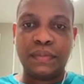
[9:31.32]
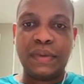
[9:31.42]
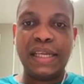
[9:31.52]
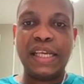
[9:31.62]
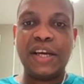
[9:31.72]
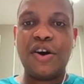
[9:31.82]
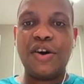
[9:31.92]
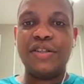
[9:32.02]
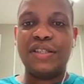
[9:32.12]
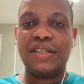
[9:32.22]

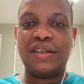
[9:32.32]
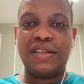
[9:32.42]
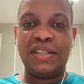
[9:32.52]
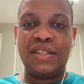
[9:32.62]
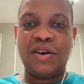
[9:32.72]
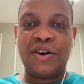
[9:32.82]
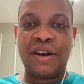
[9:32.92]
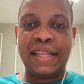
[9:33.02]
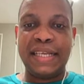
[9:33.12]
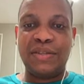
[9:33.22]
Elecons are
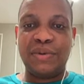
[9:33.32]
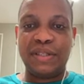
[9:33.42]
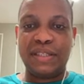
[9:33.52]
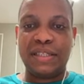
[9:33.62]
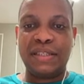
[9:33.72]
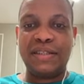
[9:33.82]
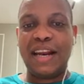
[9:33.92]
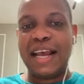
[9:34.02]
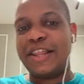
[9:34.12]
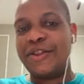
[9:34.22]
these ones. They're
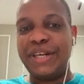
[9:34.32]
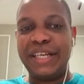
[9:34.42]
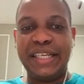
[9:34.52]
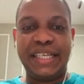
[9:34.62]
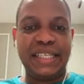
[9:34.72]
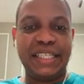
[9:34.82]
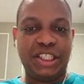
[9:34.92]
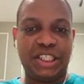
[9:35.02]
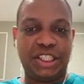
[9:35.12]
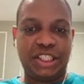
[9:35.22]
like
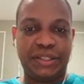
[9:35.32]
3D-ish,